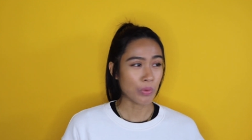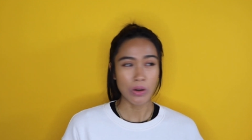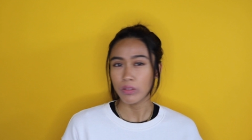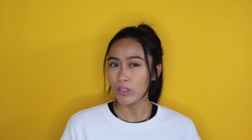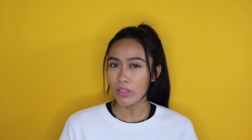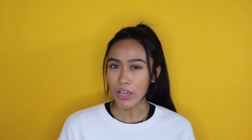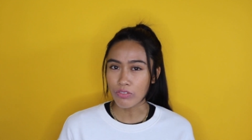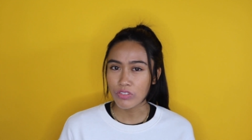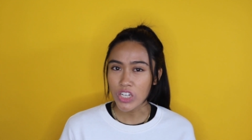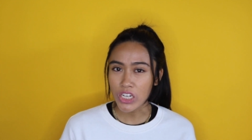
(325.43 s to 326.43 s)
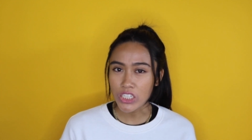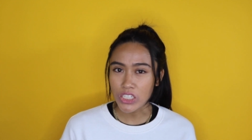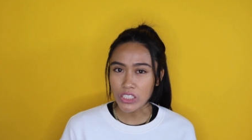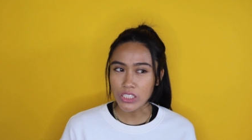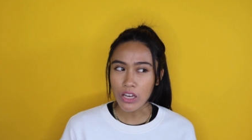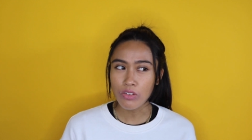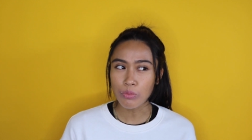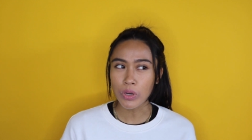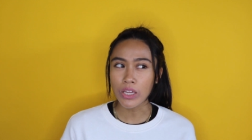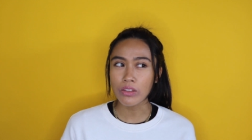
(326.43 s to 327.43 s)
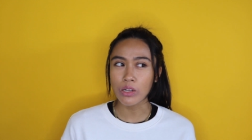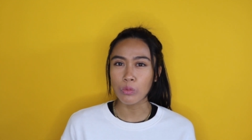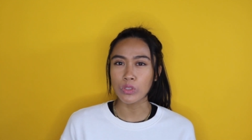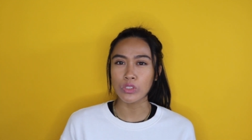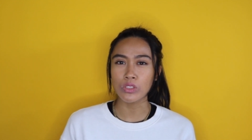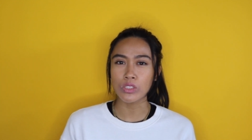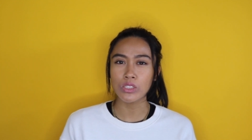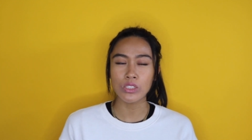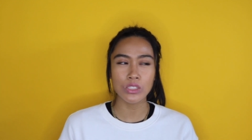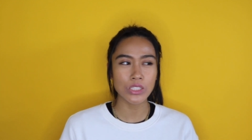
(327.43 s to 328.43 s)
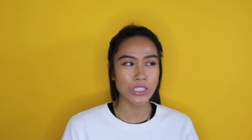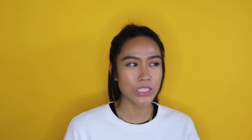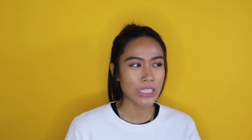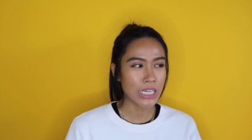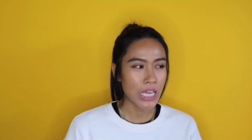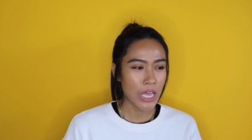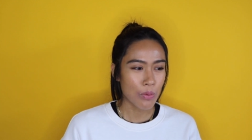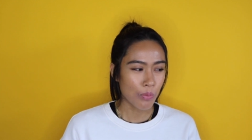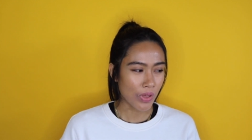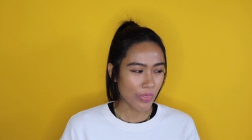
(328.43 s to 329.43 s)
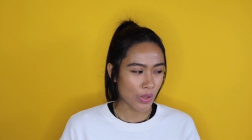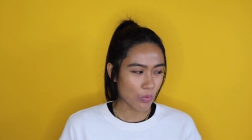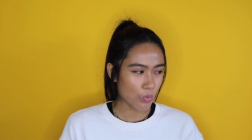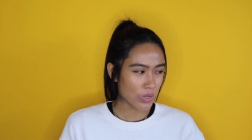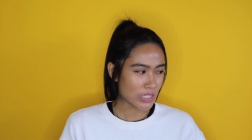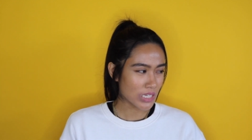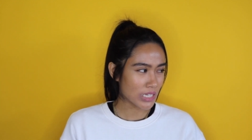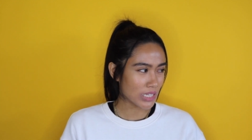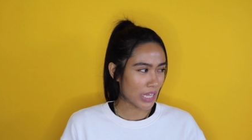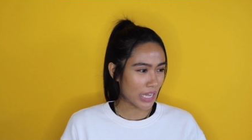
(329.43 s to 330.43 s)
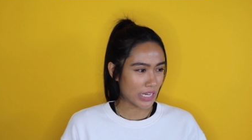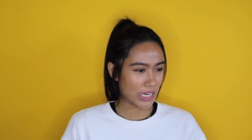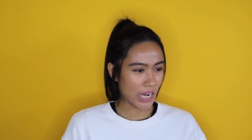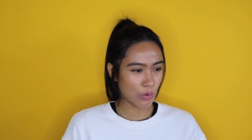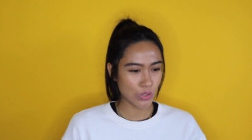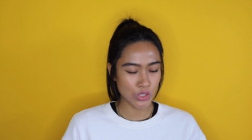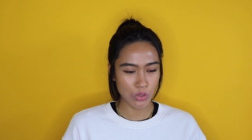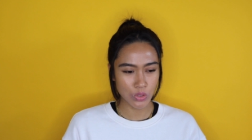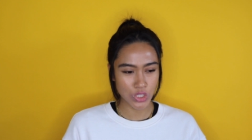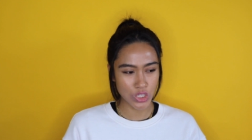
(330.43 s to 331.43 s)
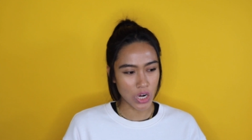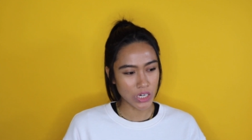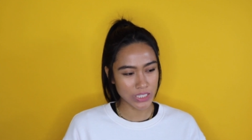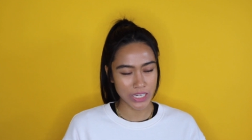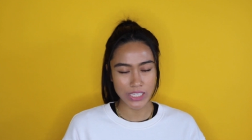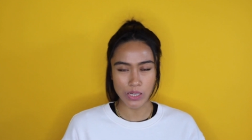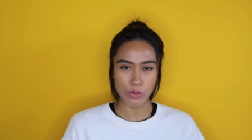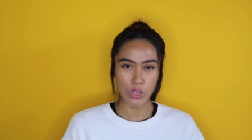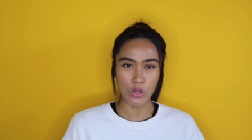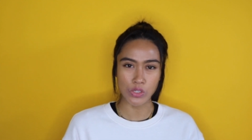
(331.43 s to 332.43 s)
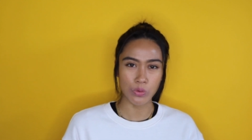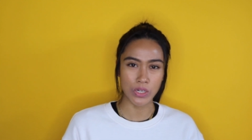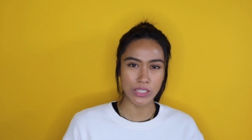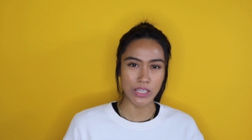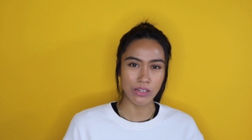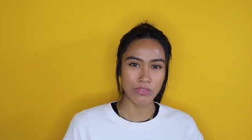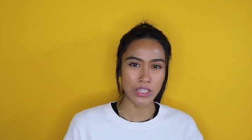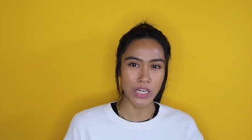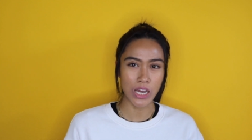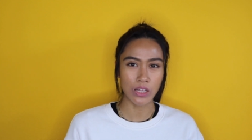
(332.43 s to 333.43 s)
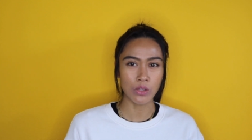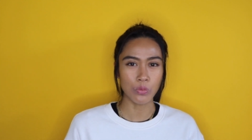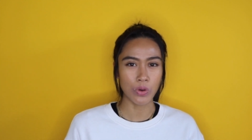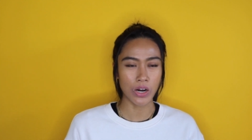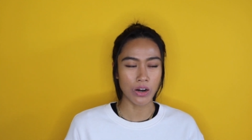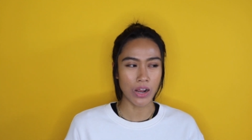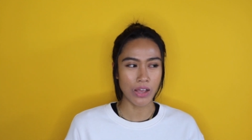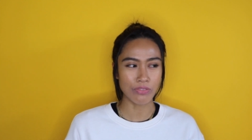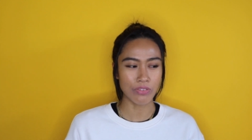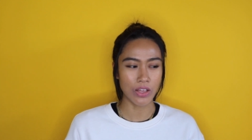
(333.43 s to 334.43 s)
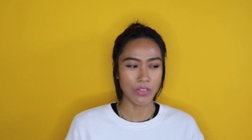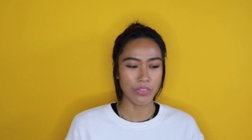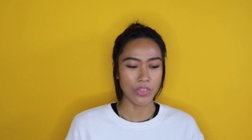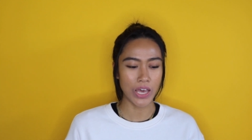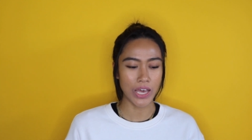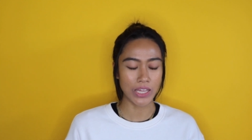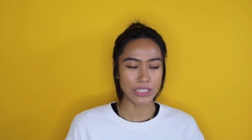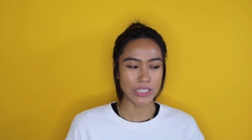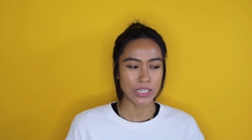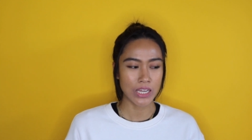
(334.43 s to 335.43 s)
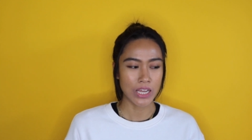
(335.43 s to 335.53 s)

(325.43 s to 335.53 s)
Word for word: apparently life-changing stuff, but there was but there wasn't like, I was so shocked. I guess I was also in a state of denial where I felt that